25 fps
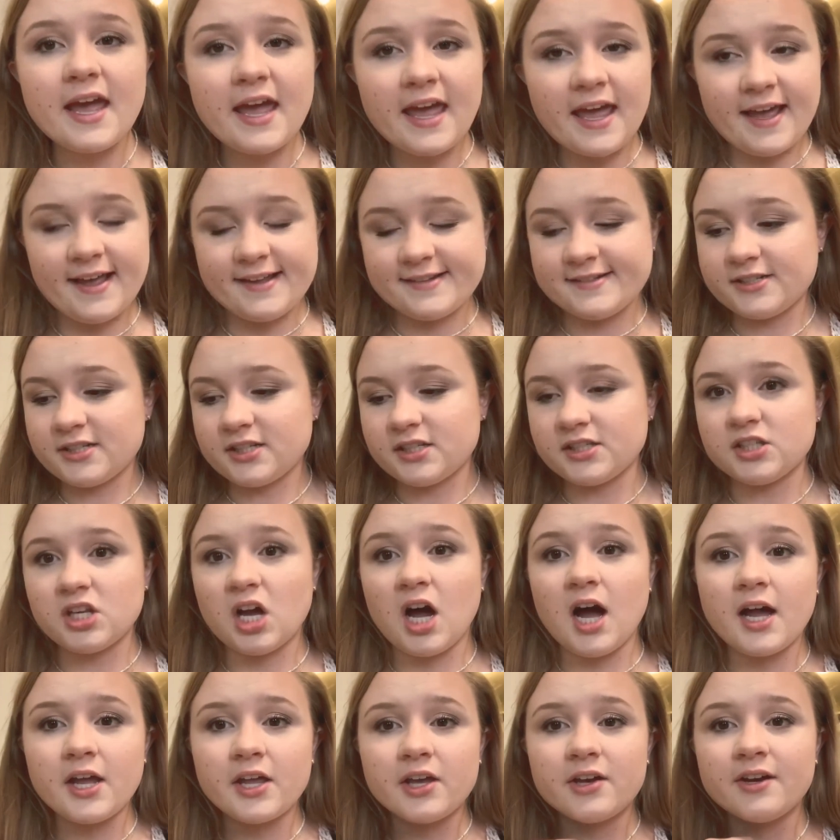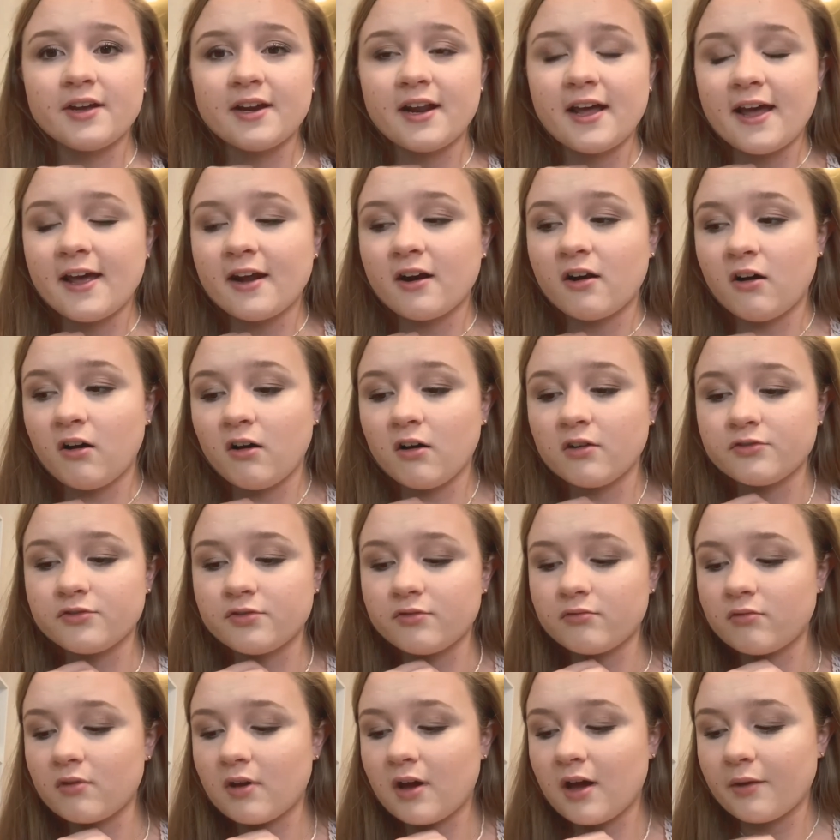It's not good at all. Do
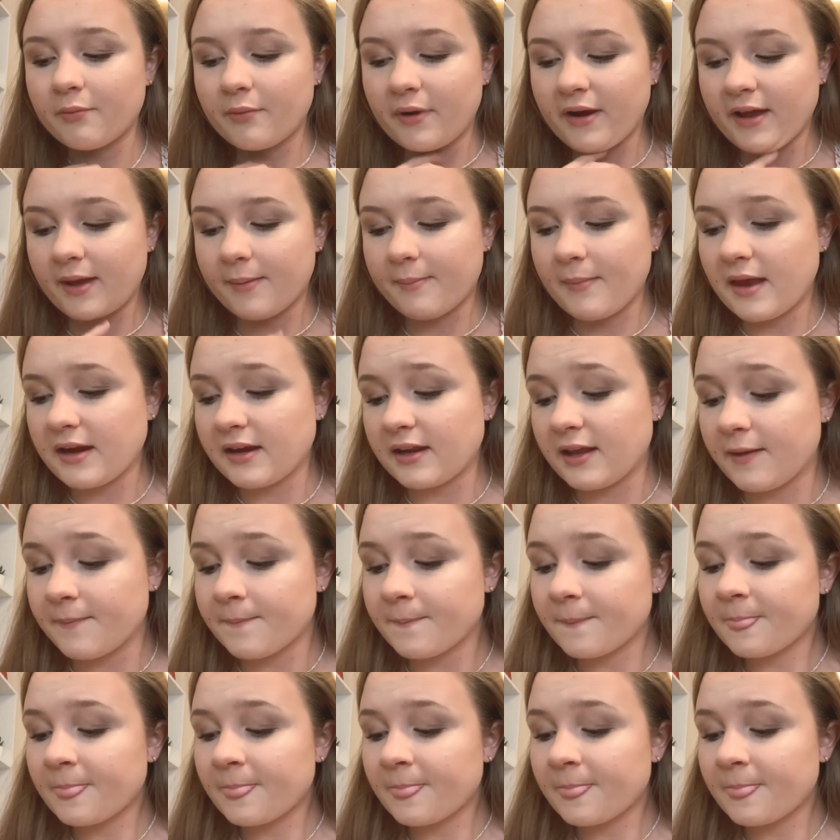not recommend it.